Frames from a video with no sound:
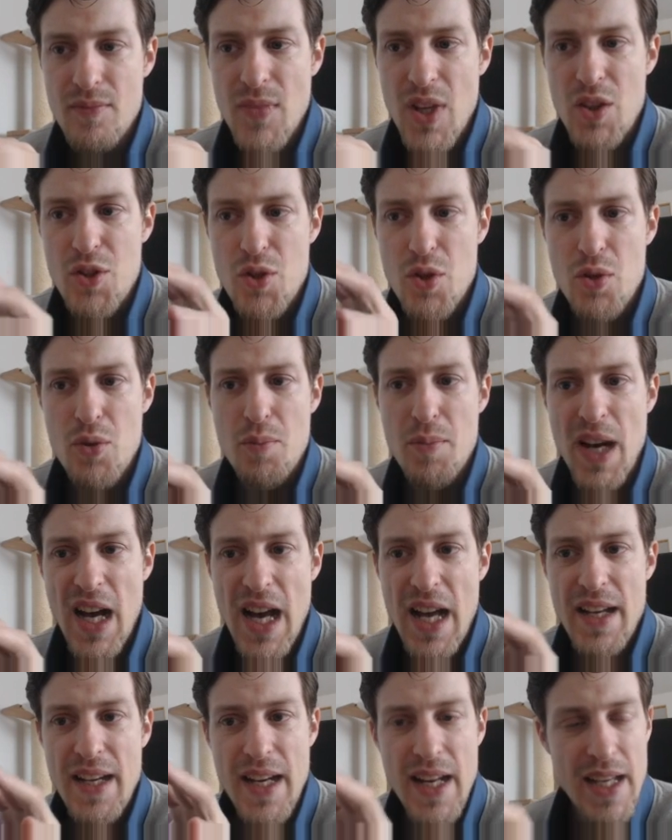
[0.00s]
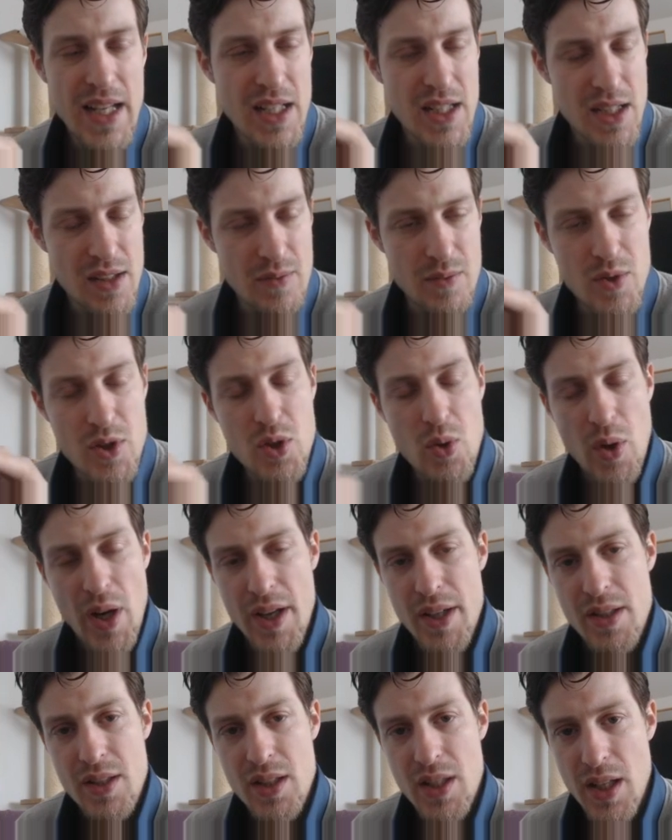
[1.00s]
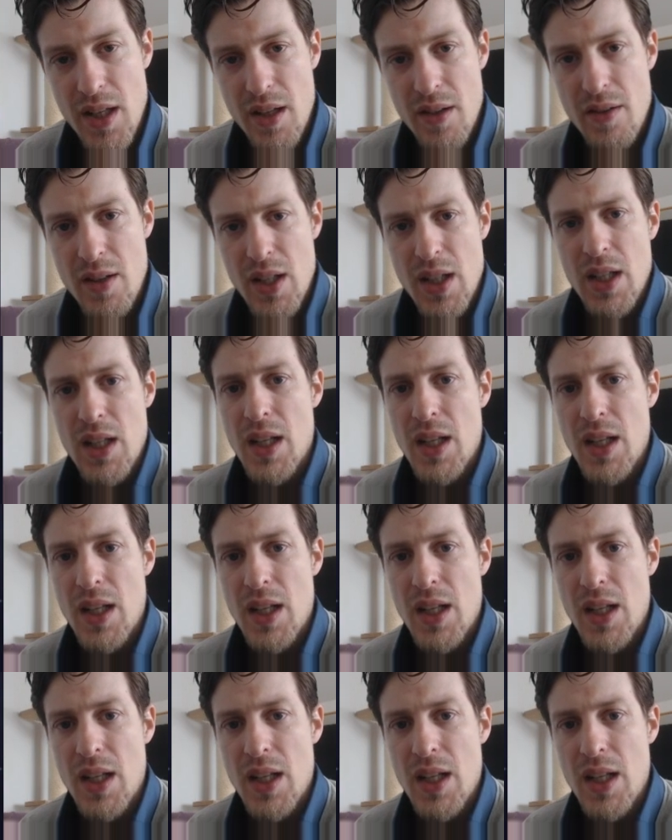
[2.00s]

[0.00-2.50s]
too bad negative traits here.